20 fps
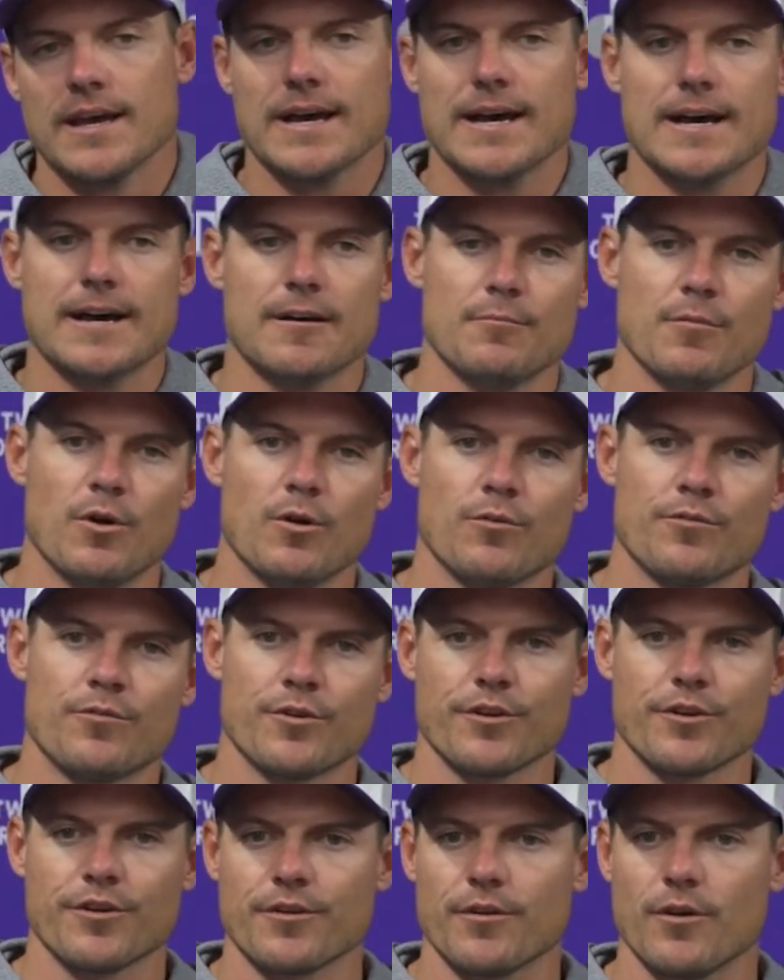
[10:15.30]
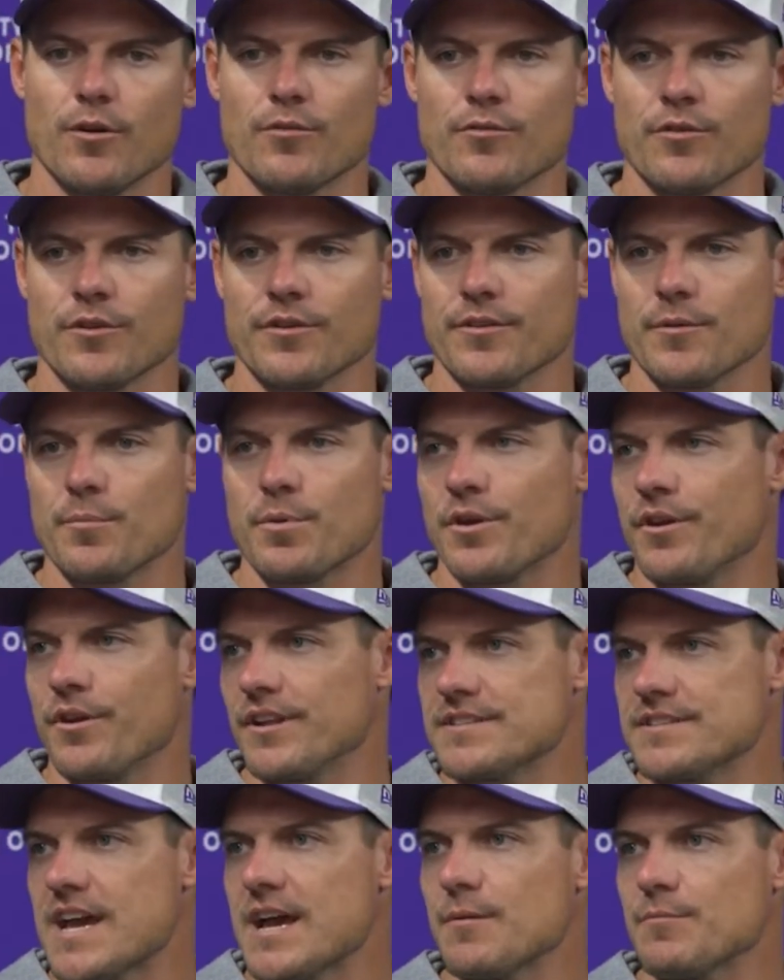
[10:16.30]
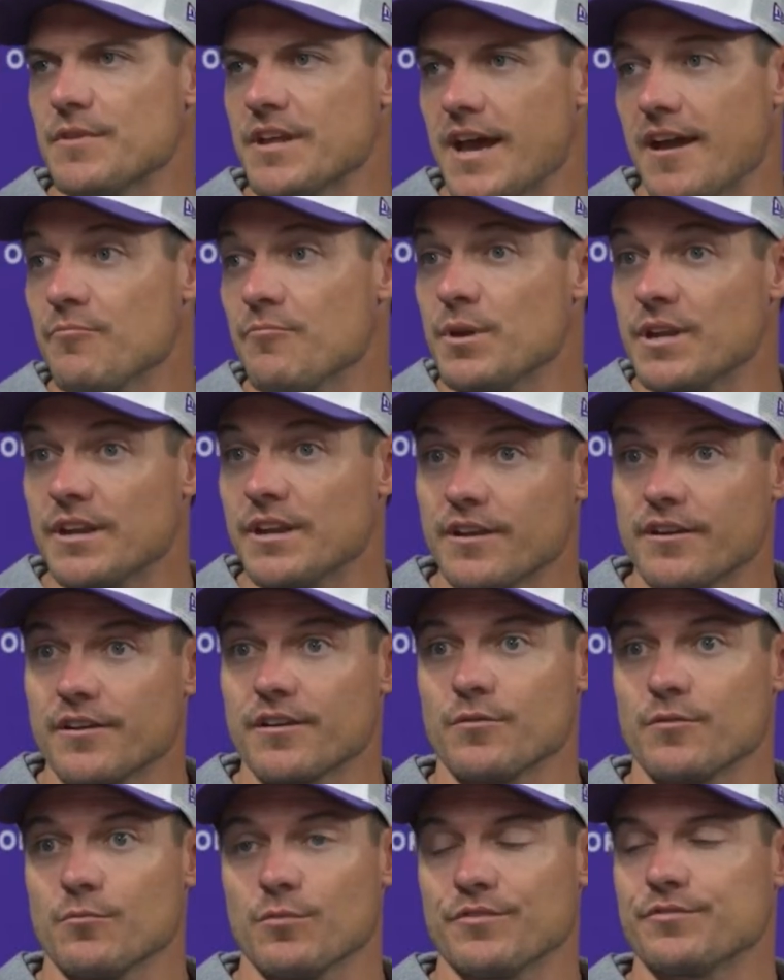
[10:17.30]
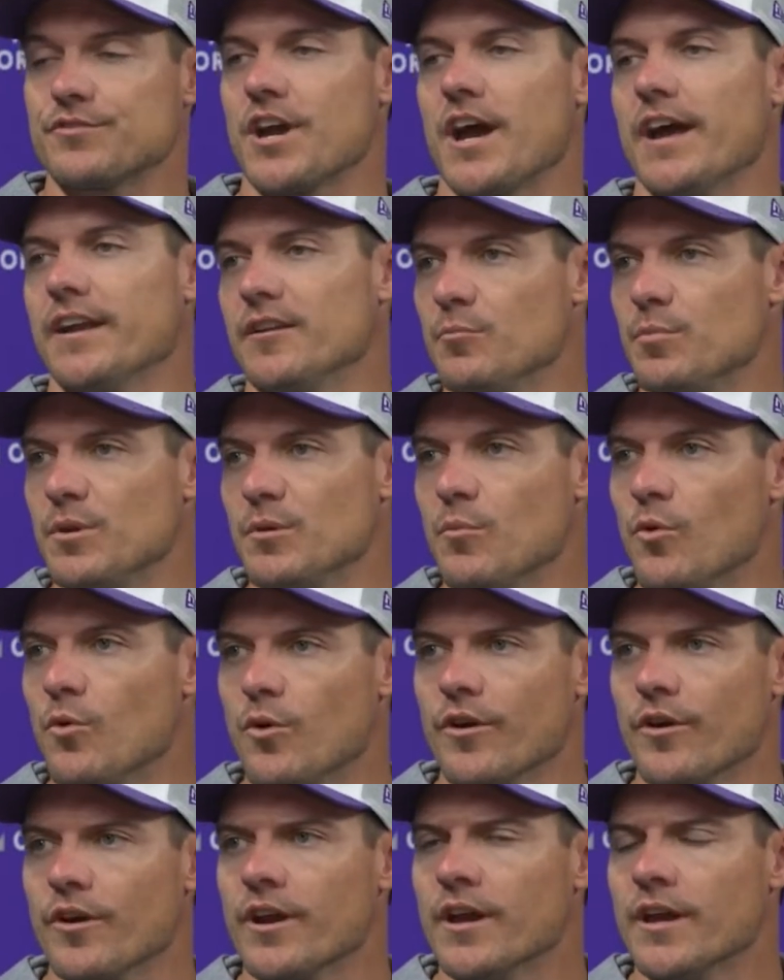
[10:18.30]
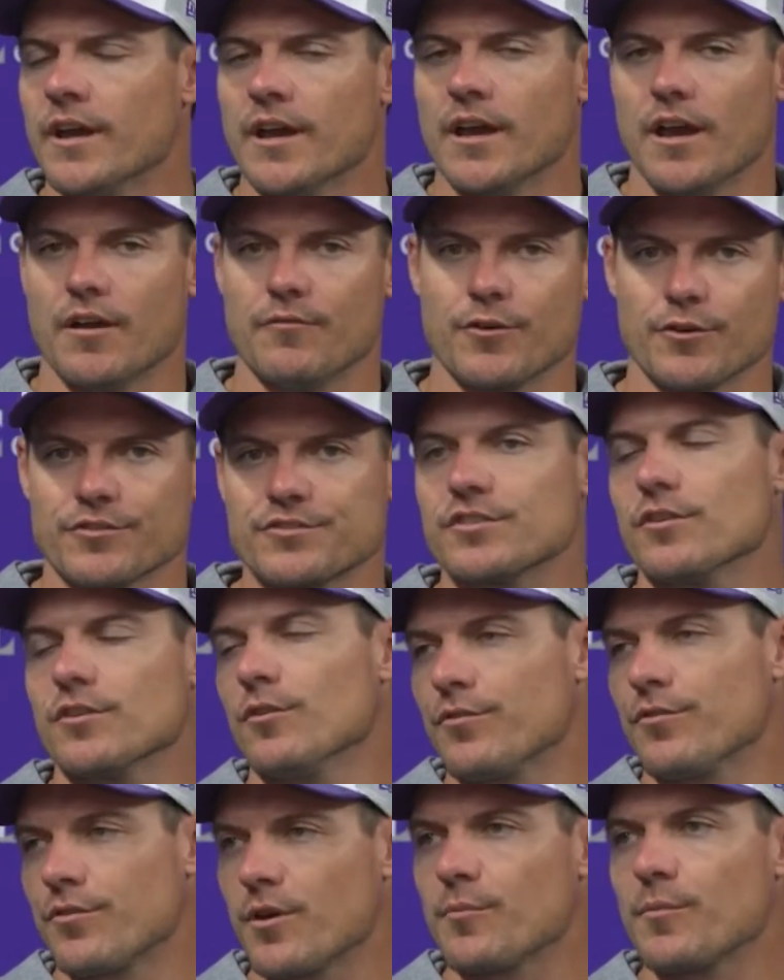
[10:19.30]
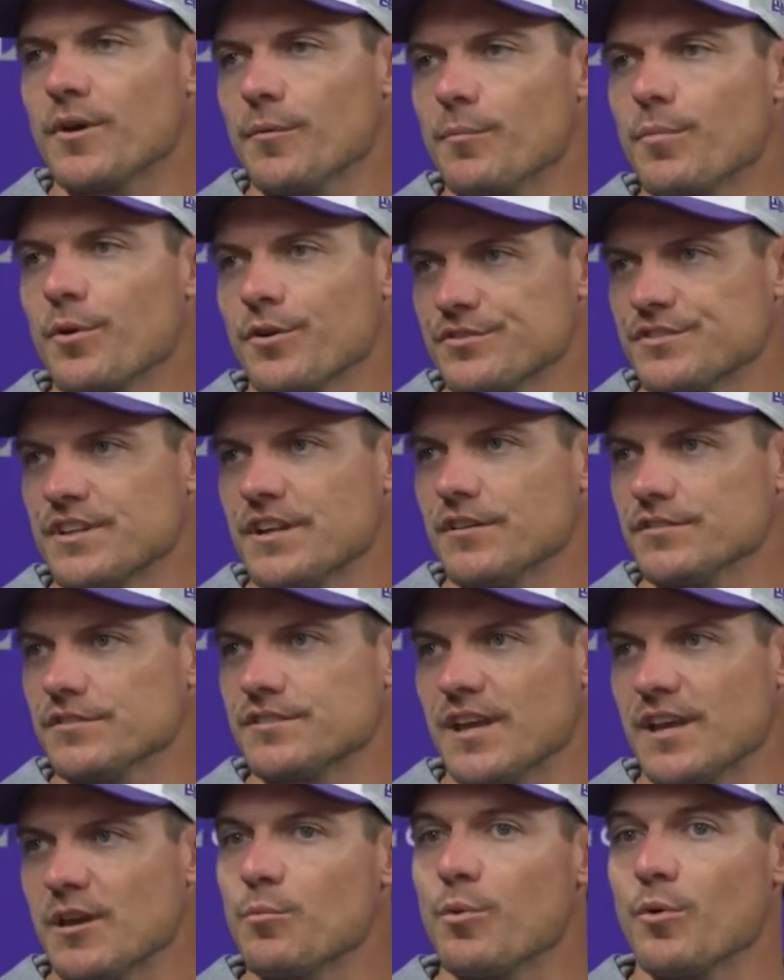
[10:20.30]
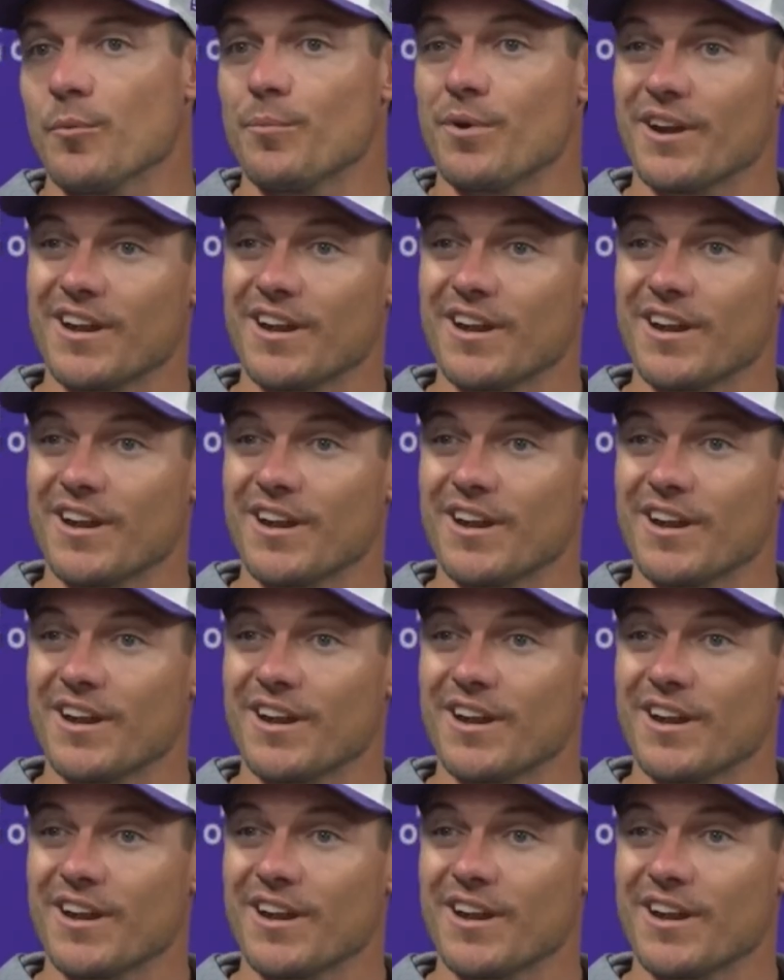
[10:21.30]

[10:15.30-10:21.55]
over the period of time that I've been here, and we've tried to be more versatile from a personnel standpoint.